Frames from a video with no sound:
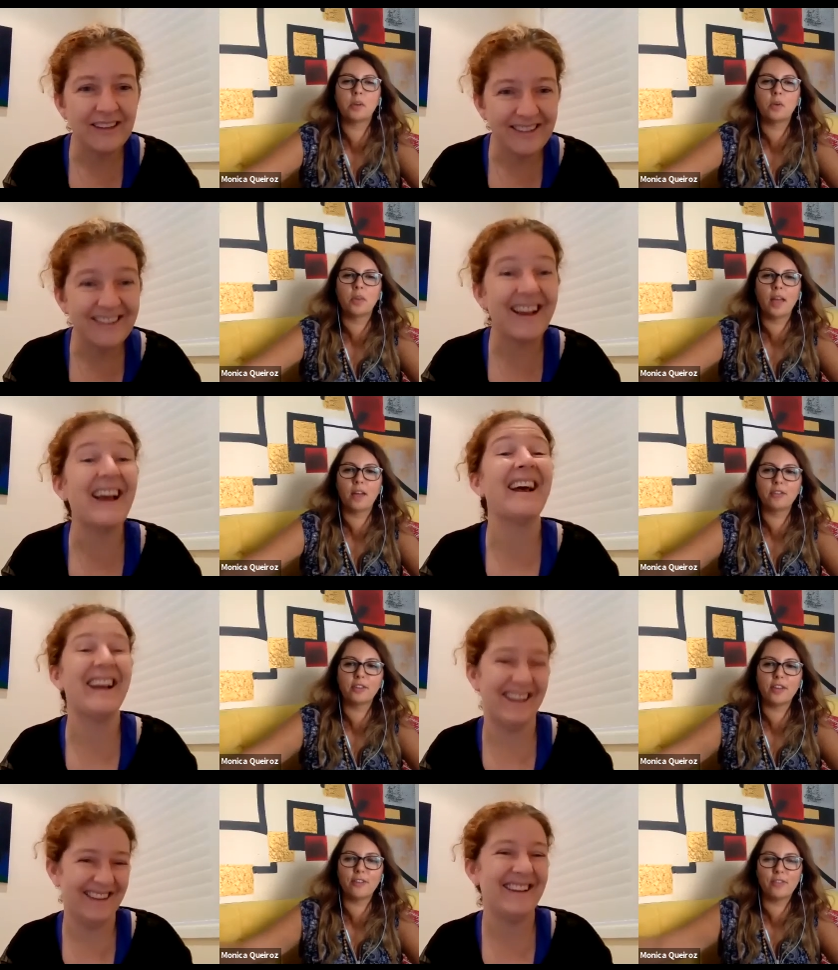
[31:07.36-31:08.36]
Speaker 1: but only
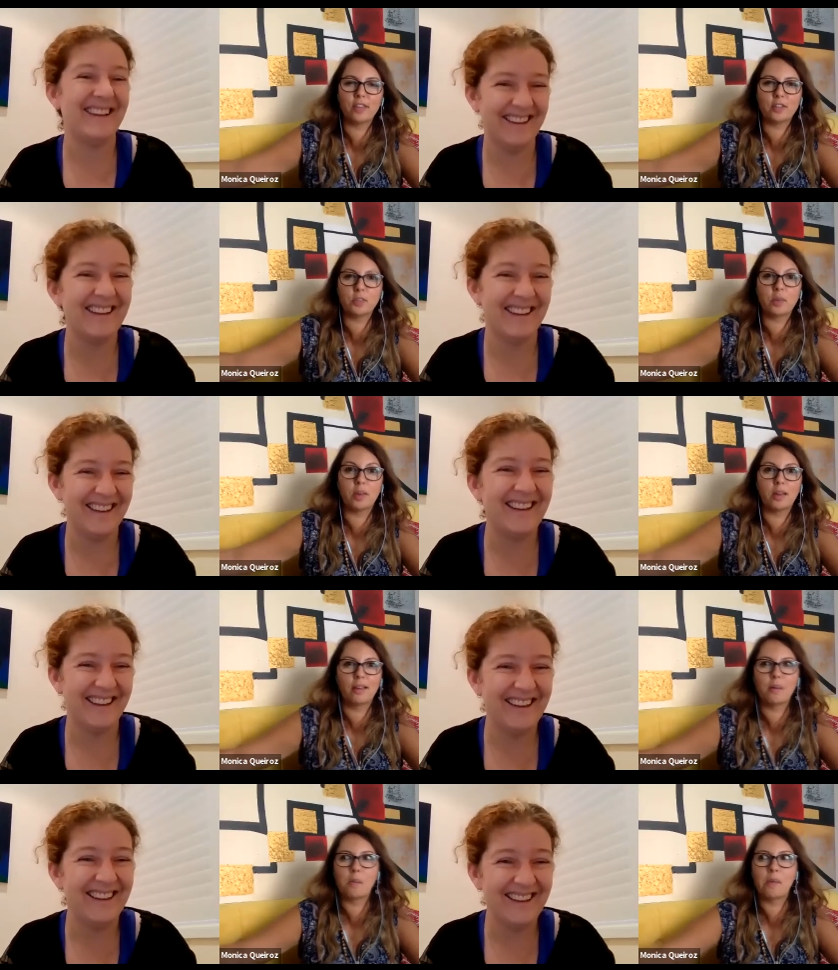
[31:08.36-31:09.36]
after I finish
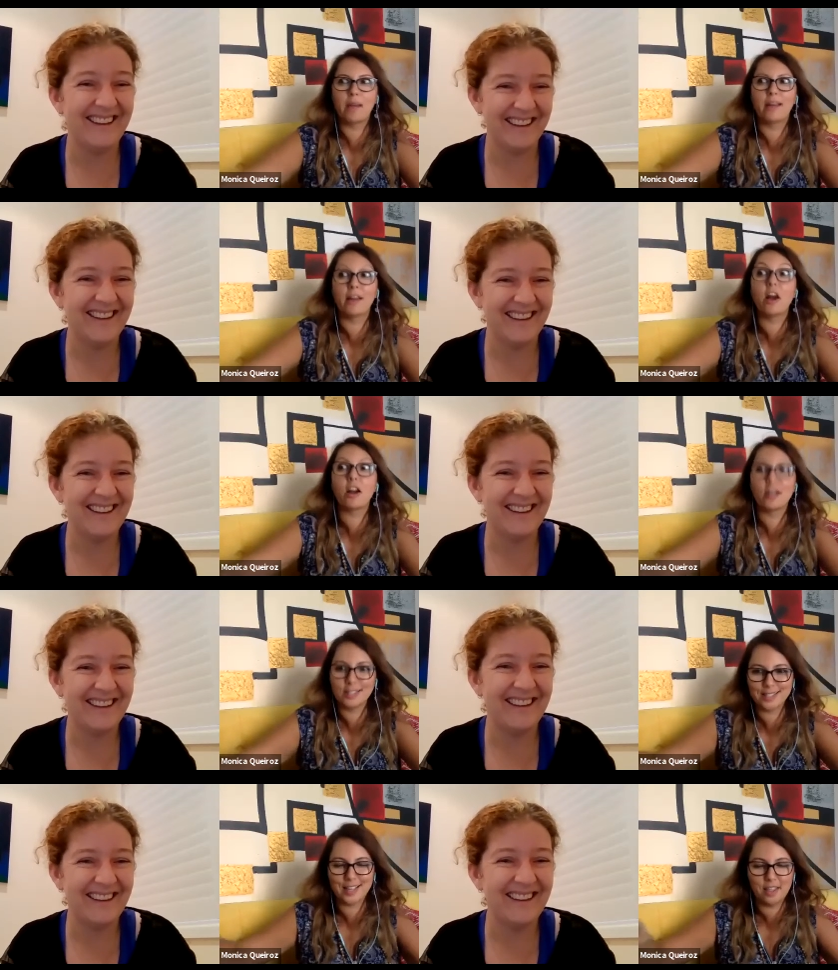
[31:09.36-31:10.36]
my, my
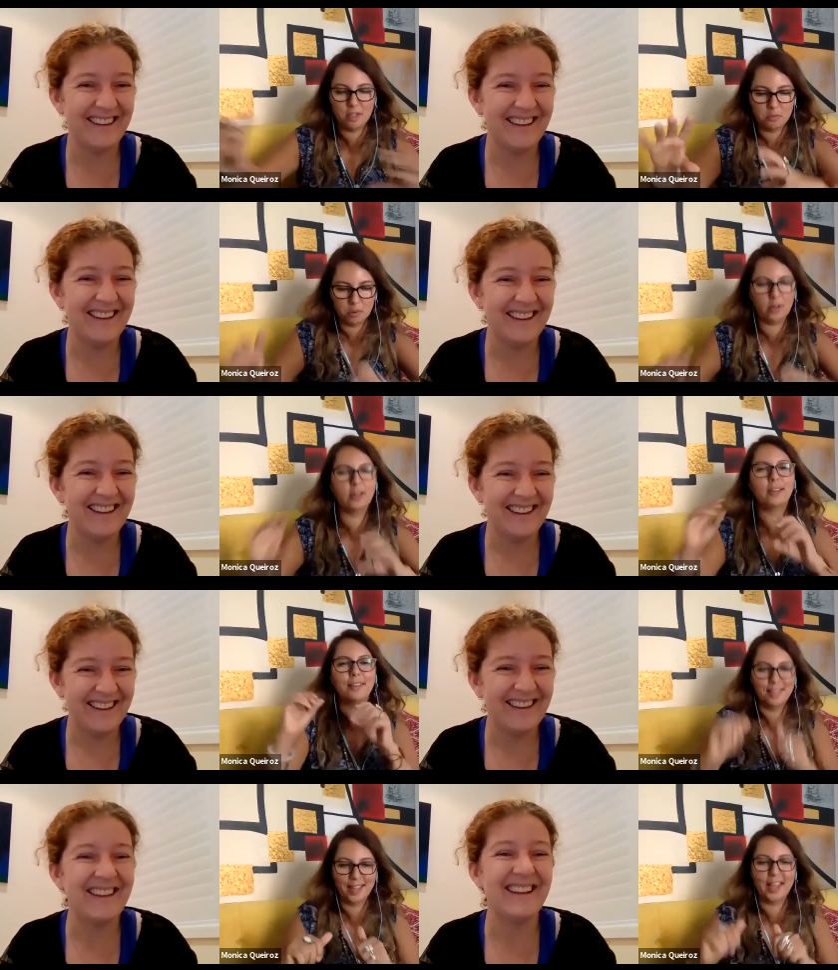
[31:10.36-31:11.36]
cards and the book
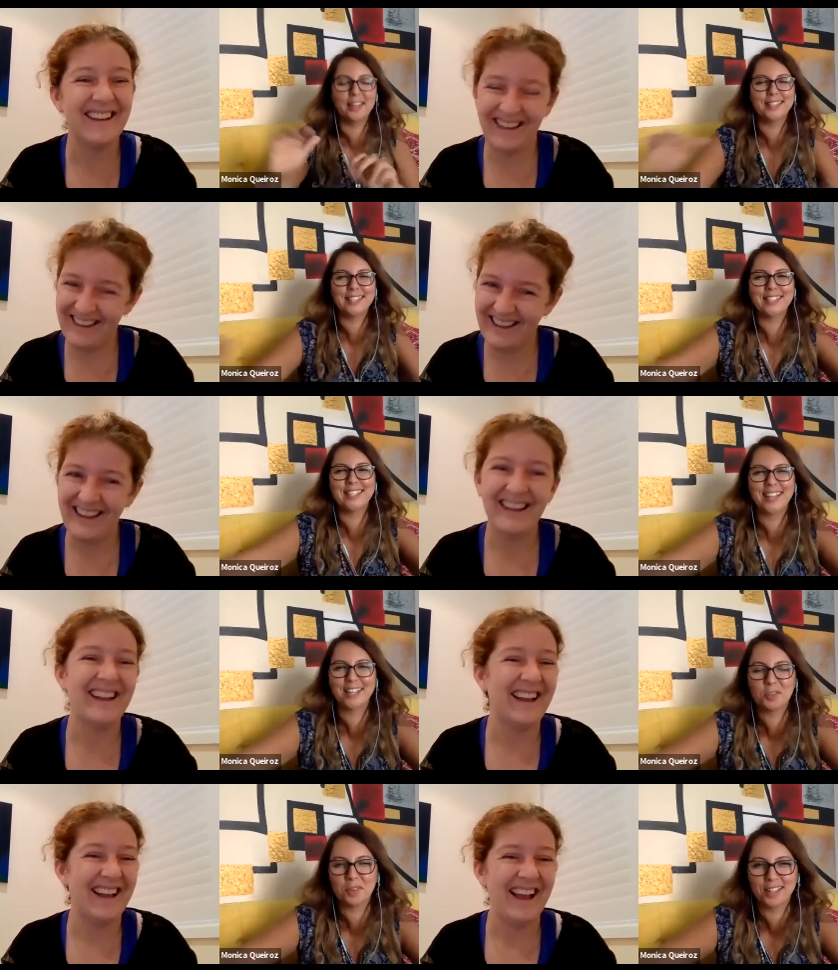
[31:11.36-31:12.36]
then this is the
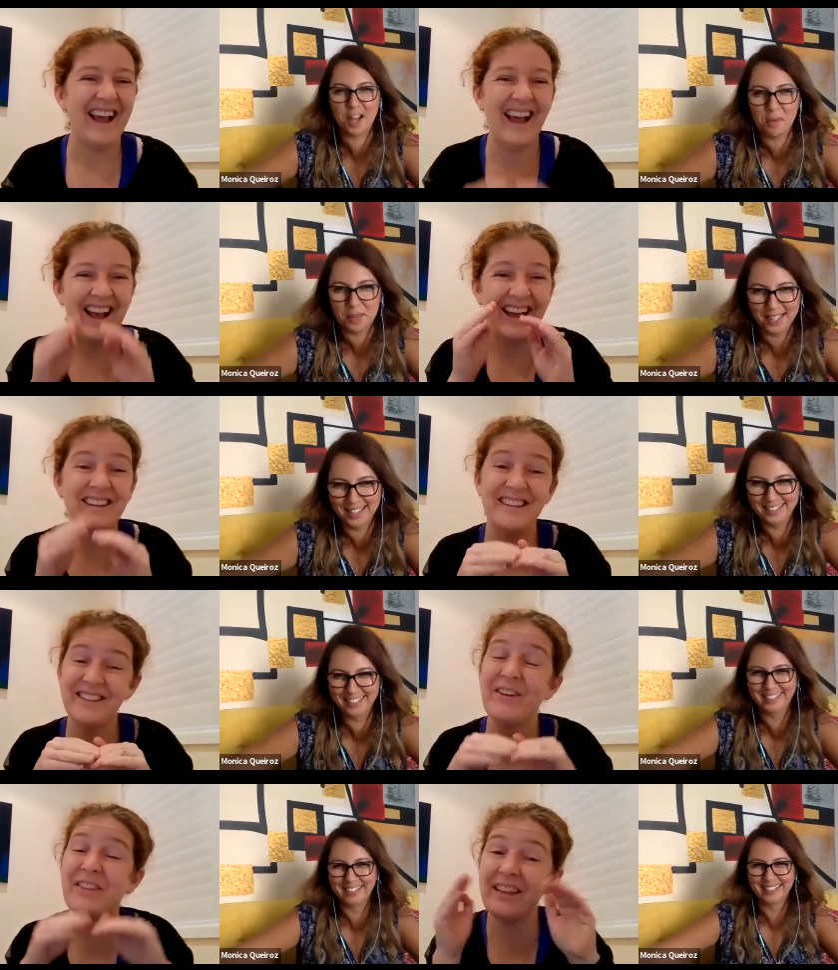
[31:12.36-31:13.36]
next one coming.
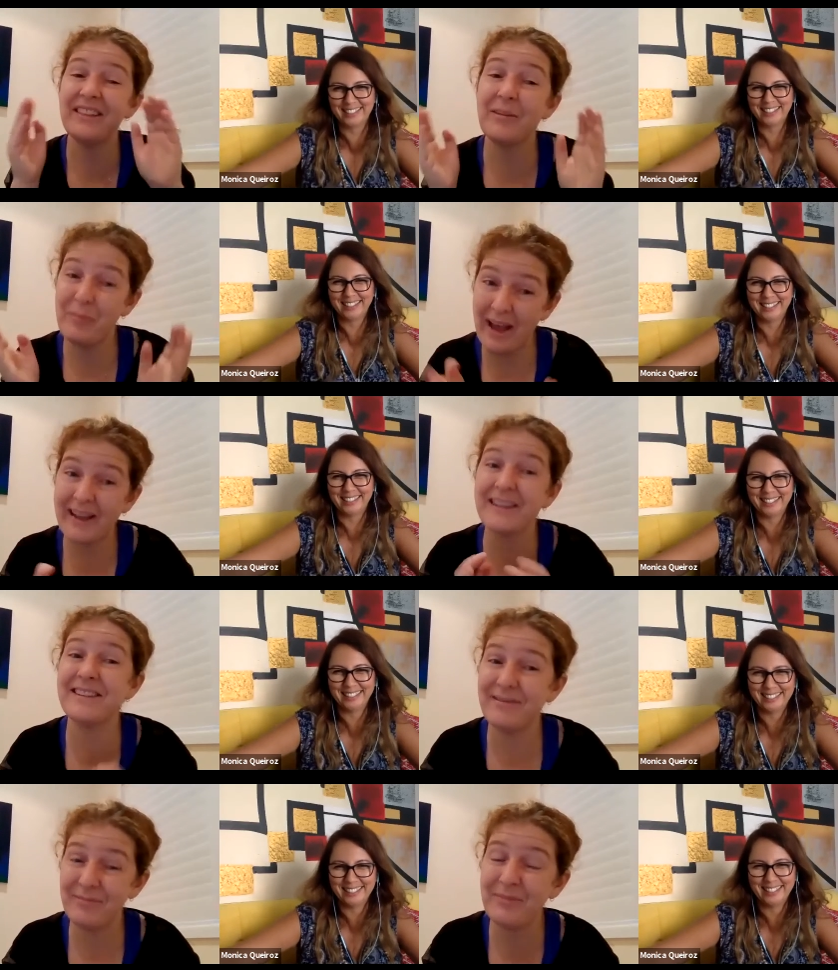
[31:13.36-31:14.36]
Speaker 2: So then the
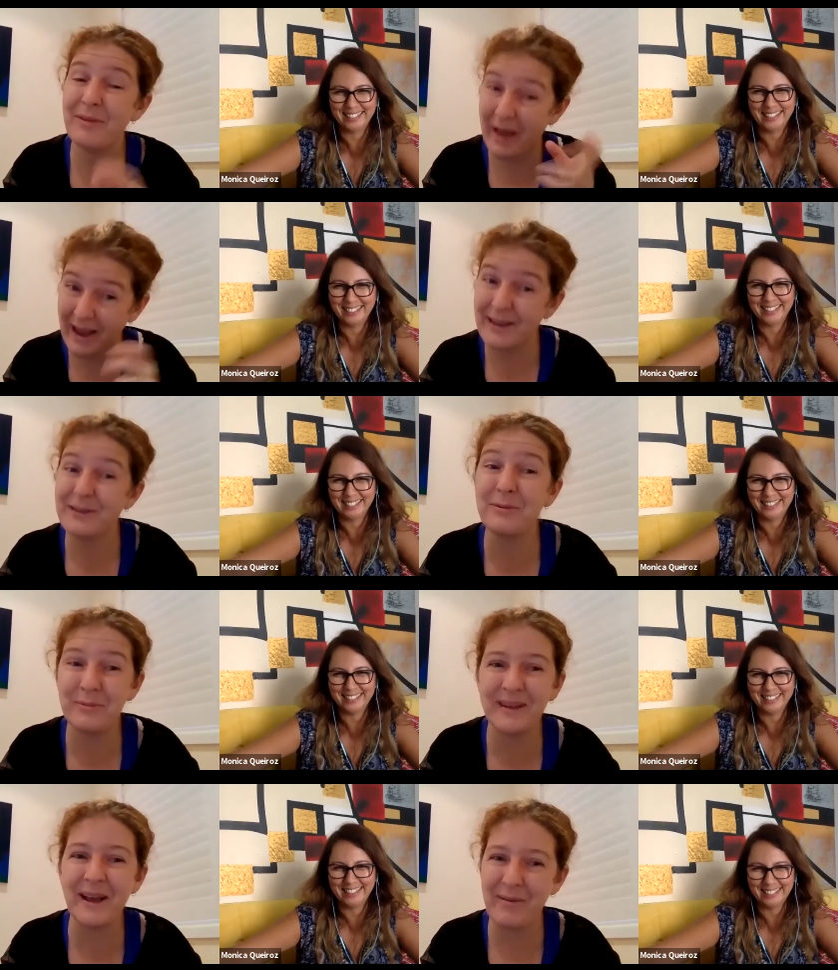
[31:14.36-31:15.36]
package the
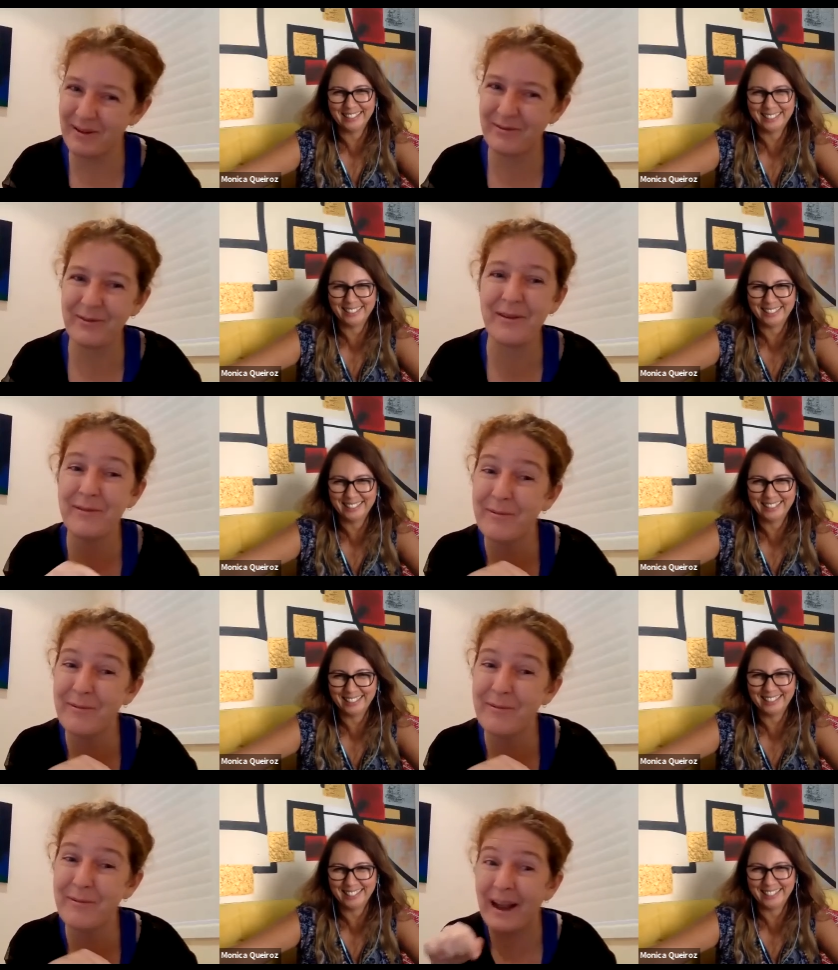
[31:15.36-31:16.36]
package will be coming for
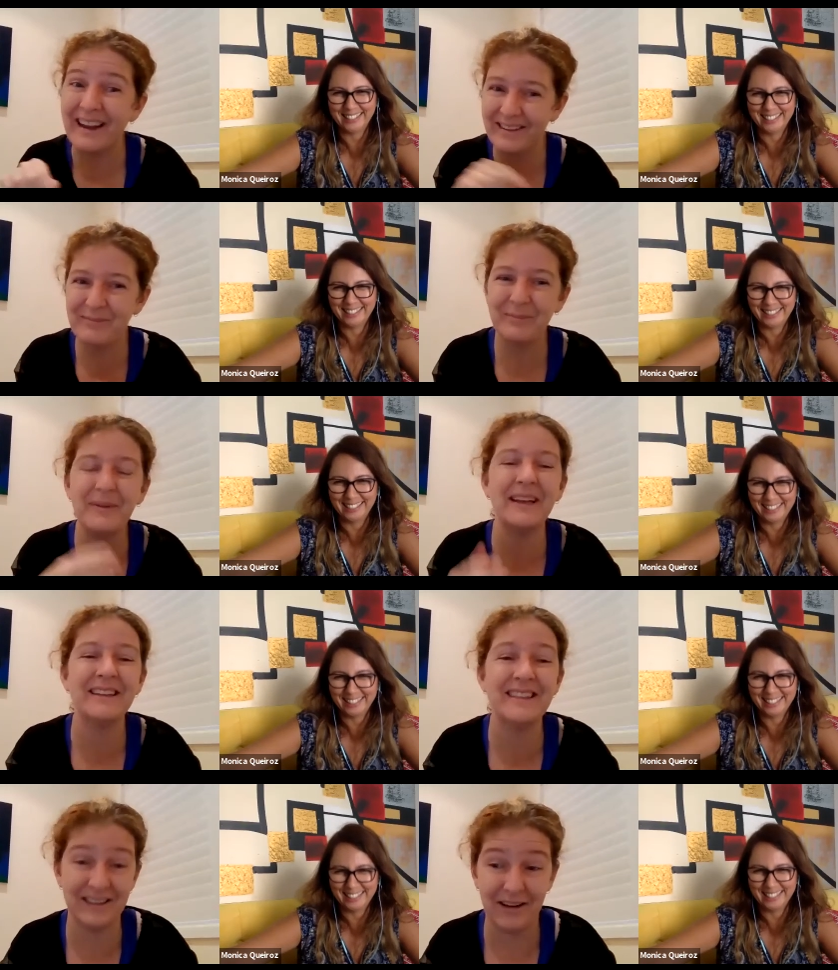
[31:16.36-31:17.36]
everyone. Wait,
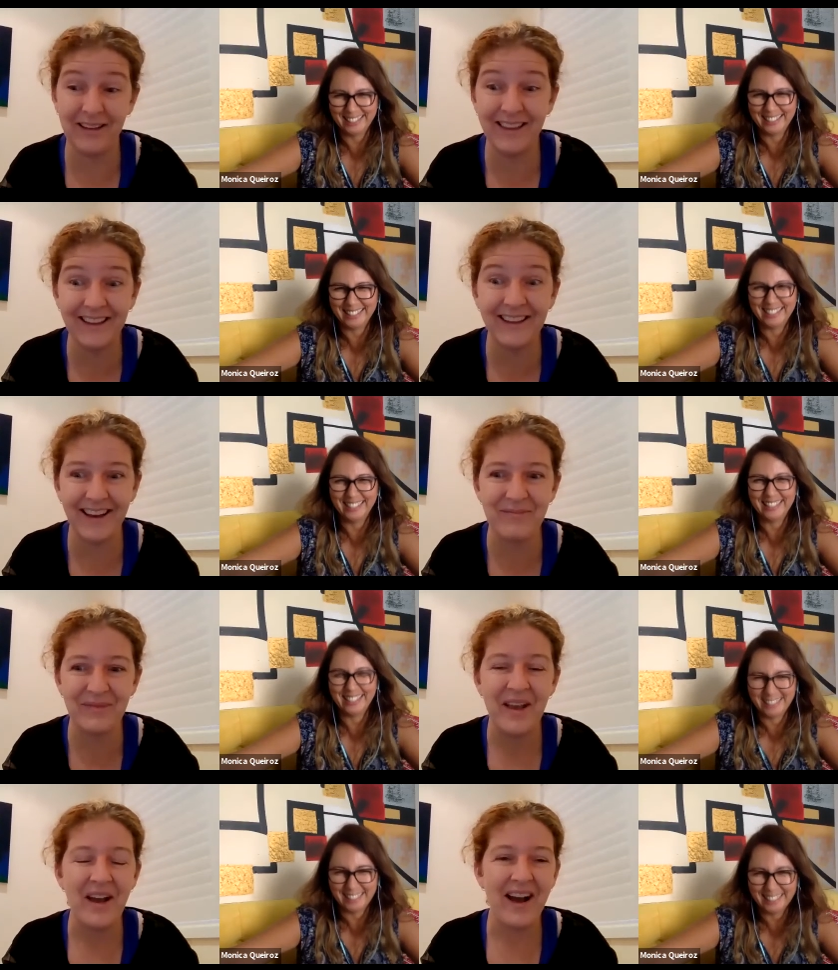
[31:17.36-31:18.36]
I think
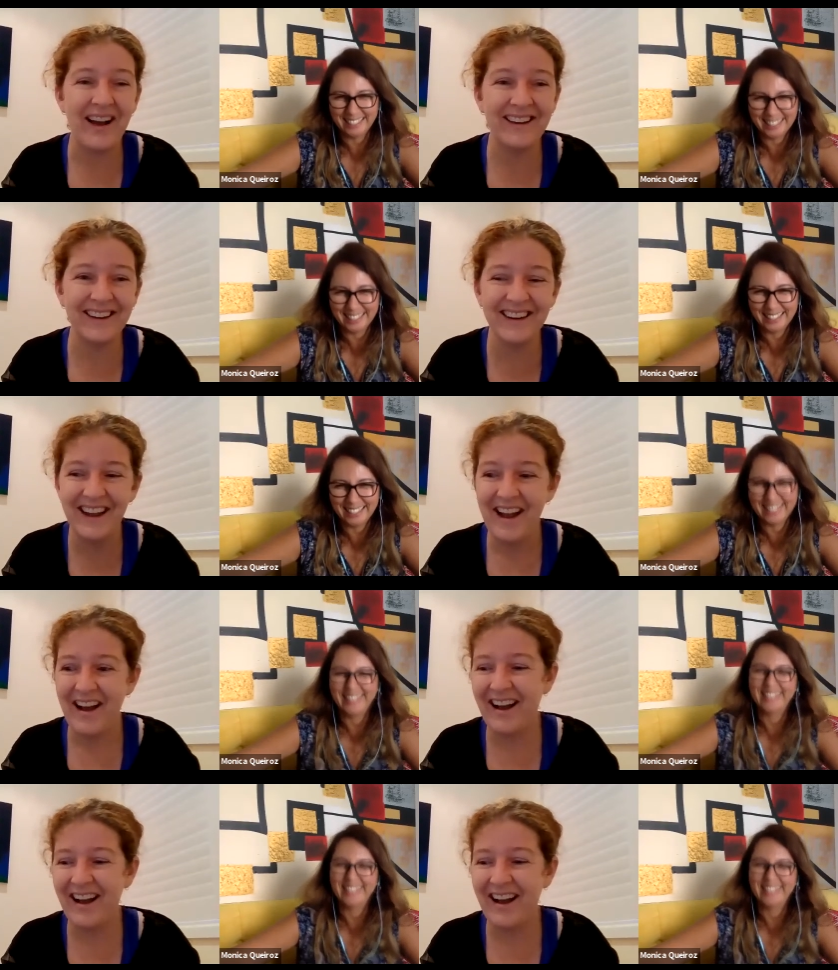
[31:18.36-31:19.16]
um, I